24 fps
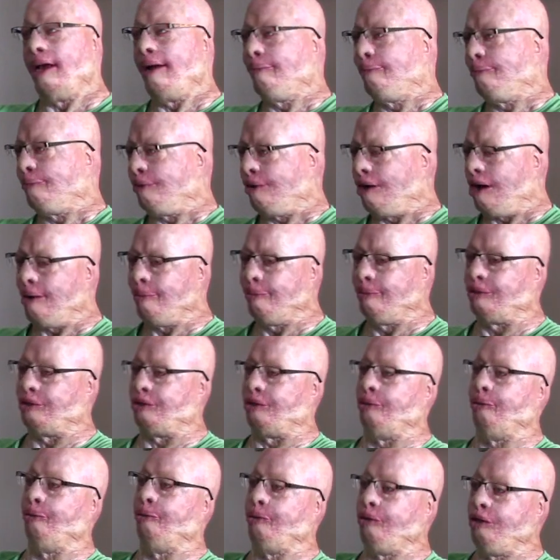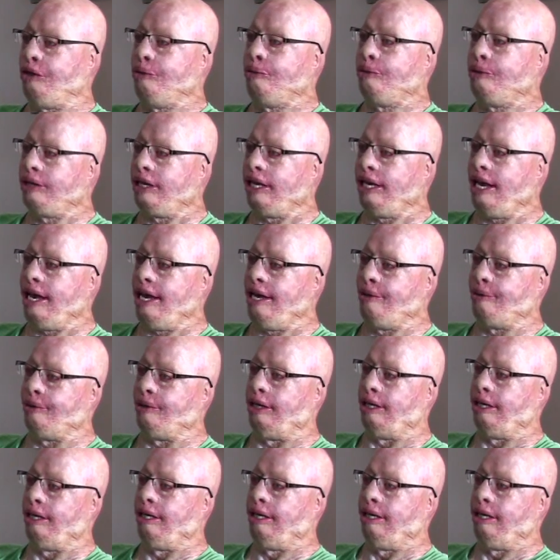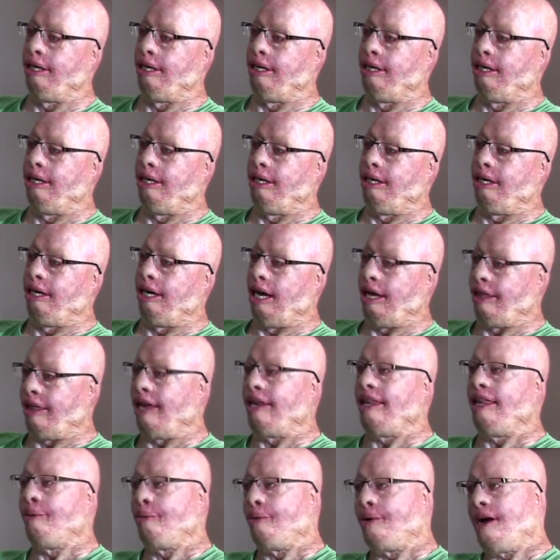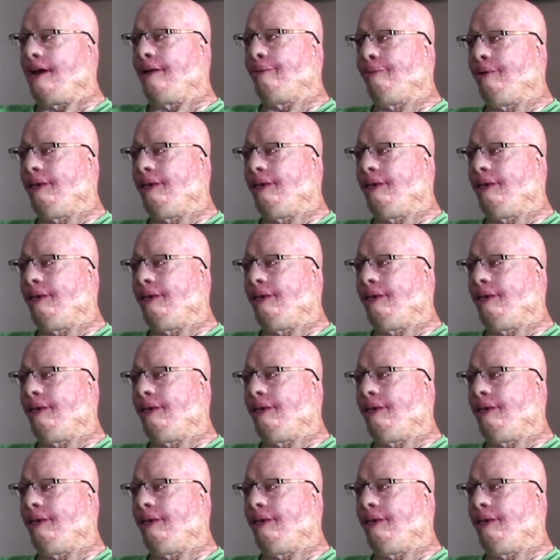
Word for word: I promise you, you will get angry. And then the why